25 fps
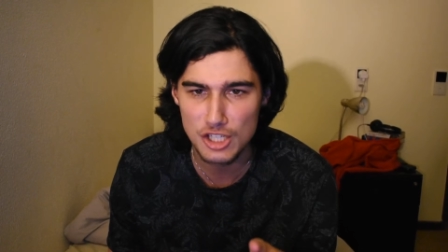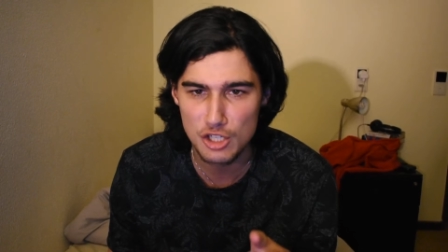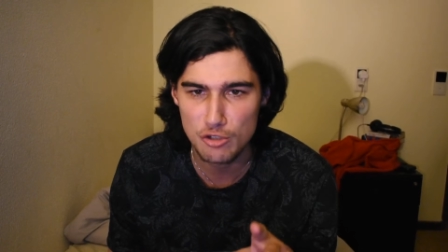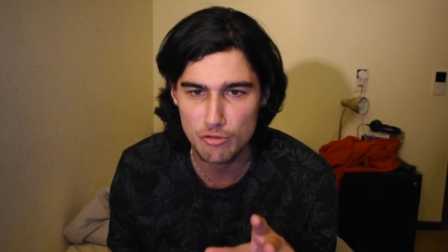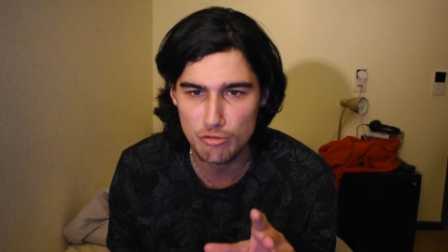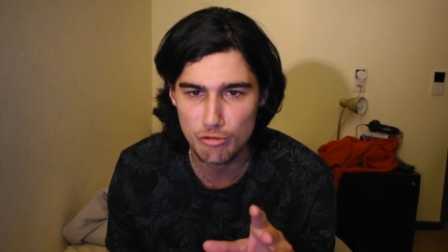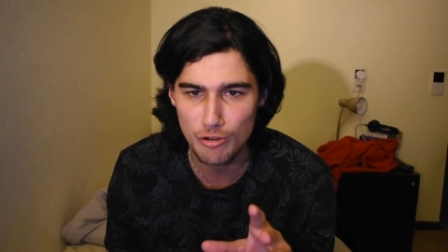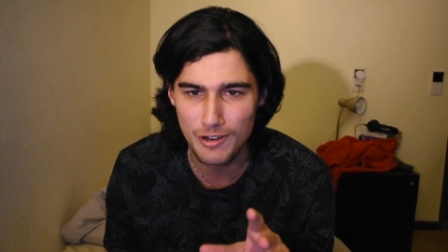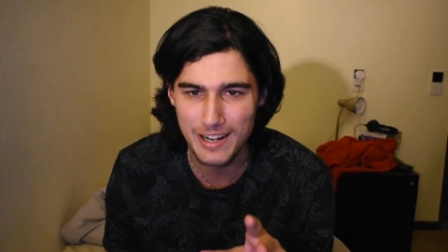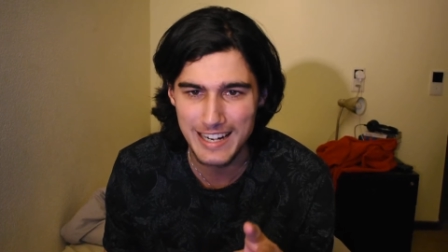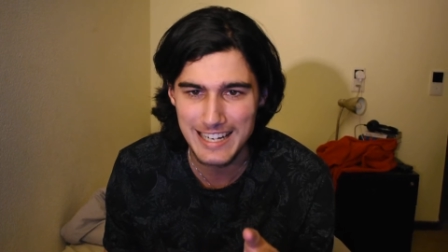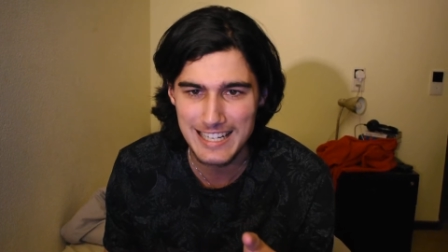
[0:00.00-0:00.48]

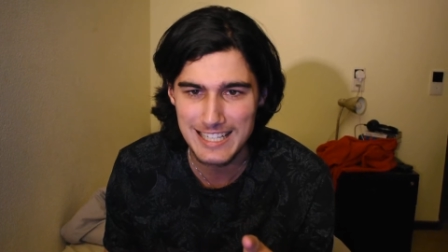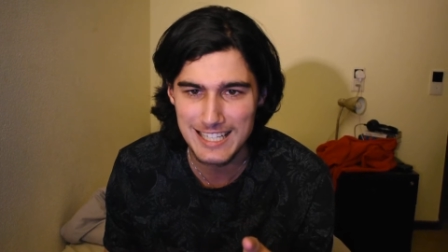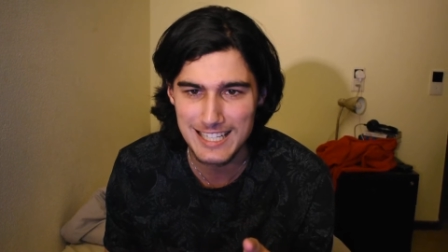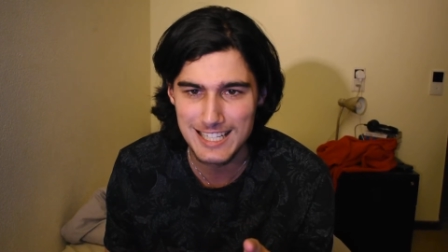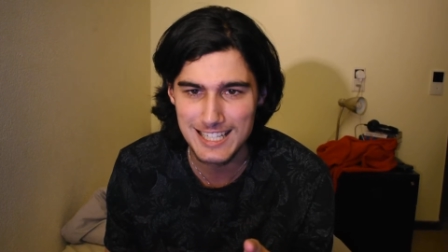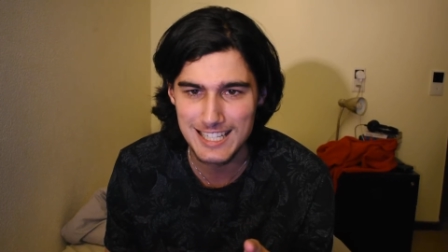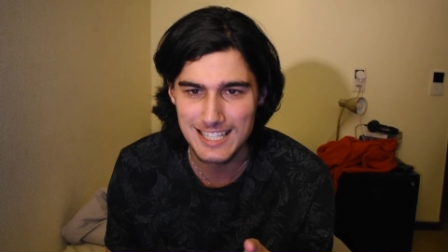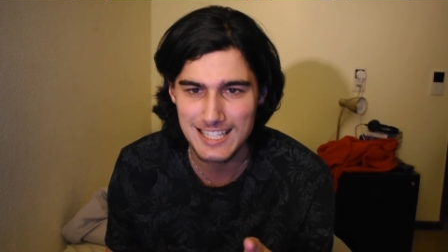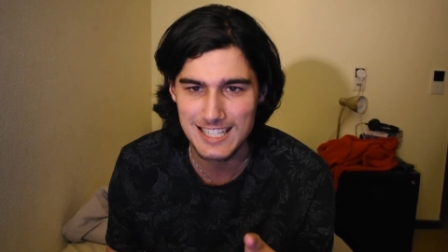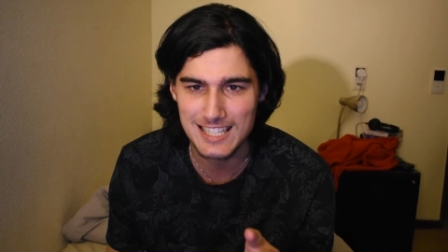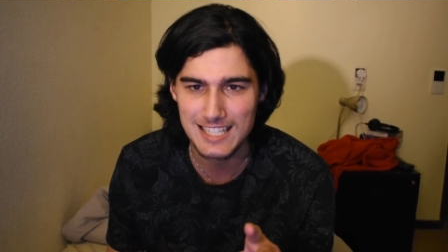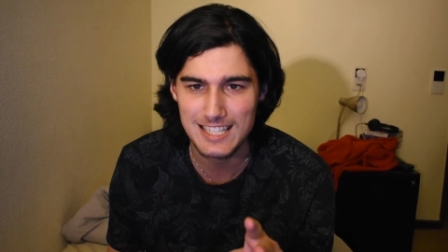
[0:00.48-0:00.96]
that
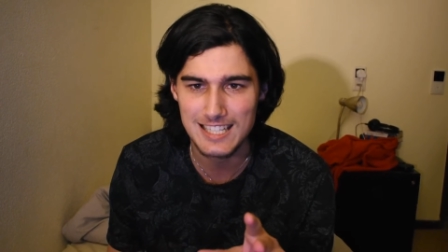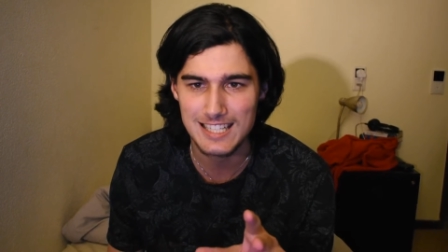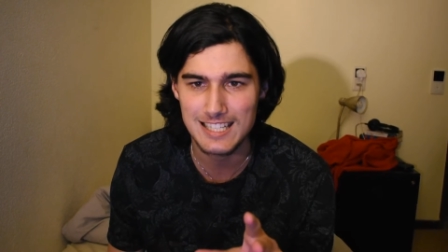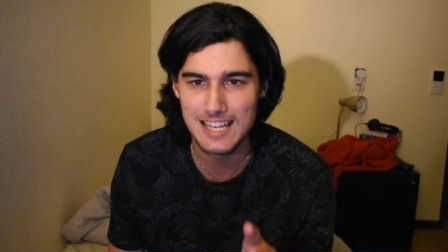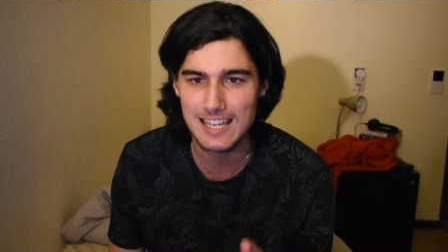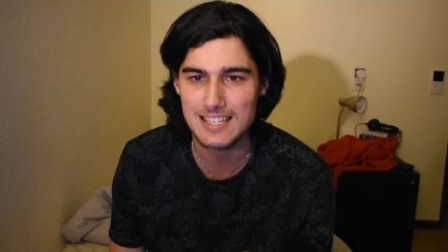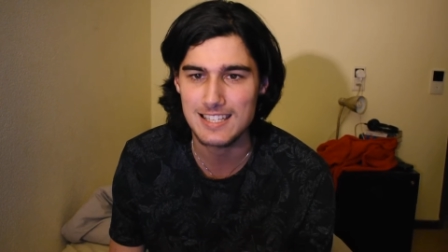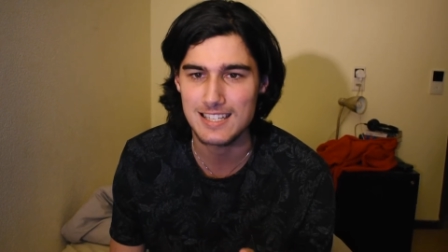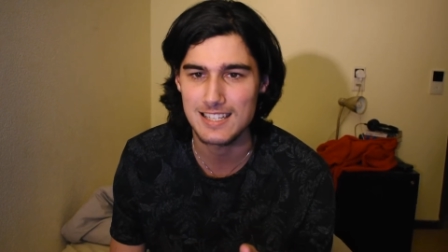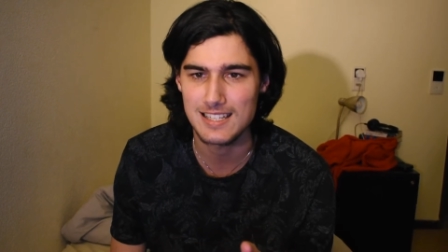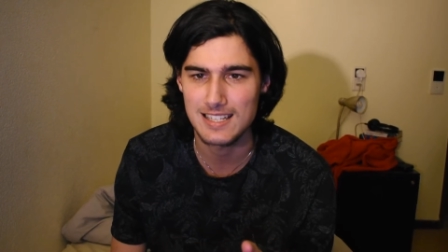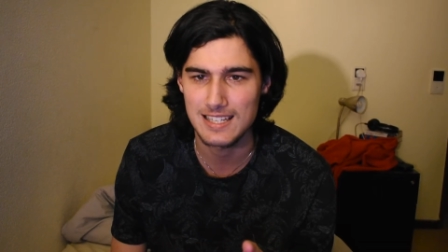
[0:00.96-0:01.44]
rages
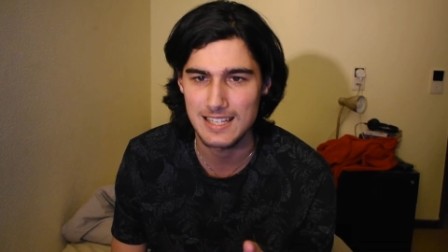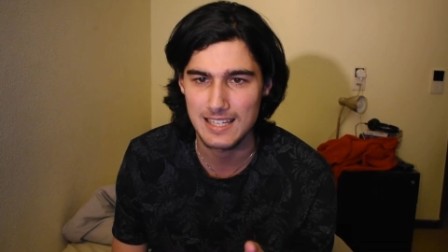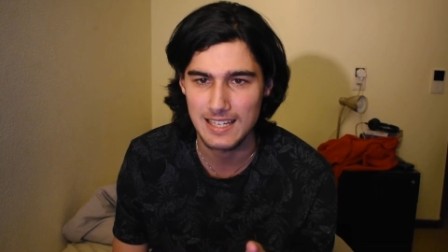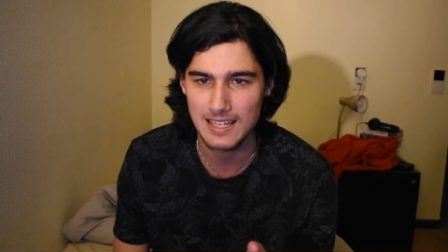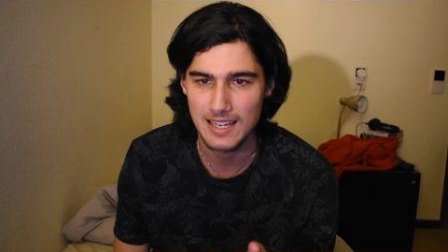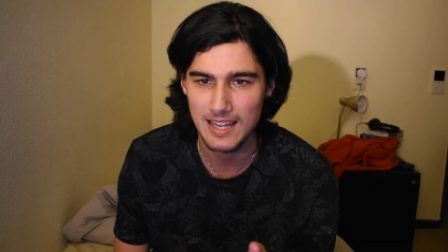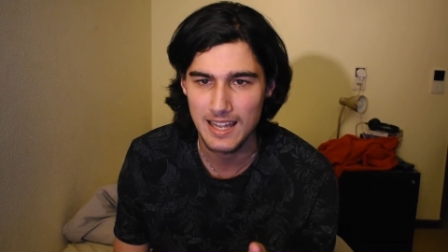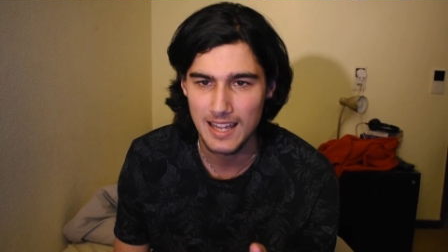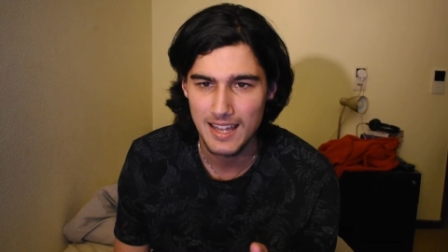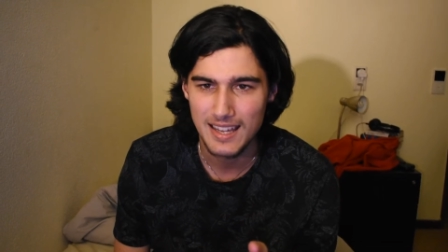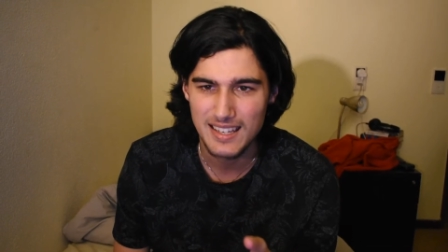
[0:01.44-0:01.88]
incessantly.